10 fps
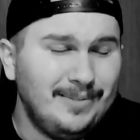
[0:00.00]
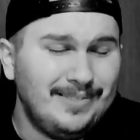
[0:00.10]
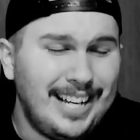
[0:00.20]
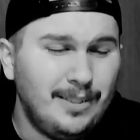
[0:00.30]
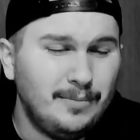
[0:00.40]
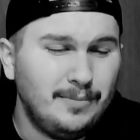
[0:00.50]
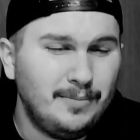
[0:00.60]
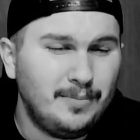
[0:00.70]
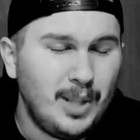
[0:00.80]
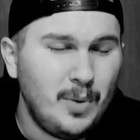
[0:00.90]
don't
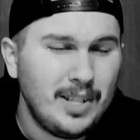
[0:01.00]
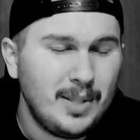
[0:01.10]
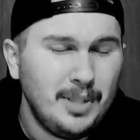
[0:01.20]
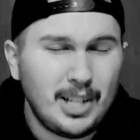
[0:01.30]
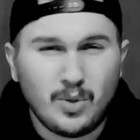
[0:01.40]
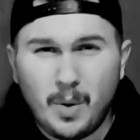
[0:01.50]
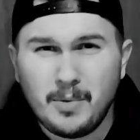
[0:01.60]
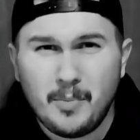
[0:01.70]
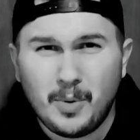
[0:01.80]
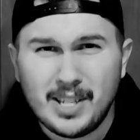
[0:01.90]
really want someone like Trump to
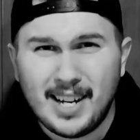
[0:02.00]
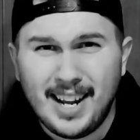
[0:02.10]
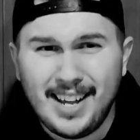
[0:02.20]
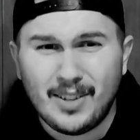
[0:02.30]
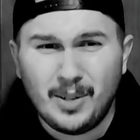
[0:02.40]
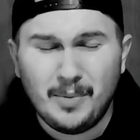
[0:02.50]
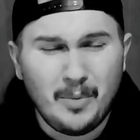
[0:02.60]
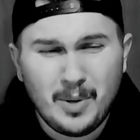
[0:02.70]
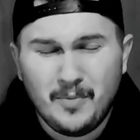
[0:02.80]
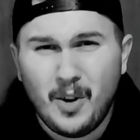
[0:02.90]
be president either. I
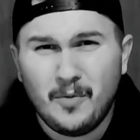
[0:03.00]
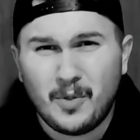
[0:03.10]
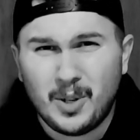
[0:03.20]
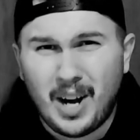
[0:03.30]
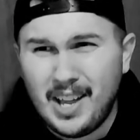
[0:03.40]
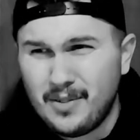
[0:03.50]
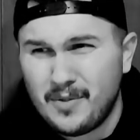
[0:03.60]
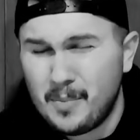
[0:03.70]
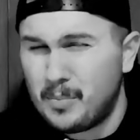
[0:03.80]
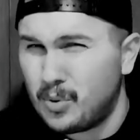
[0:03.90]
wouldn't vote for either of
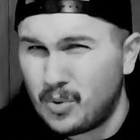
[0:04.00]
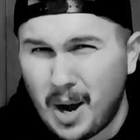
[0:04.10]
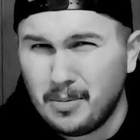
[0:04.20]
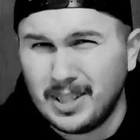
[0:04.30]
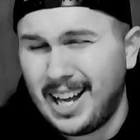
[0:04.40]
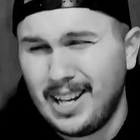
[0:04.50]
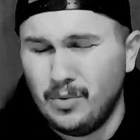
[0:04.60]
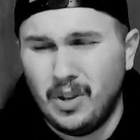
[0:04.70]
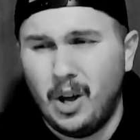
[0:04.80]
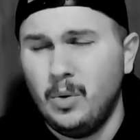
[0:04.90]
them, probably. I
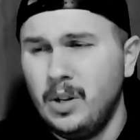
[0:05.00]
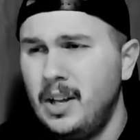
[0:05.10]
don't know.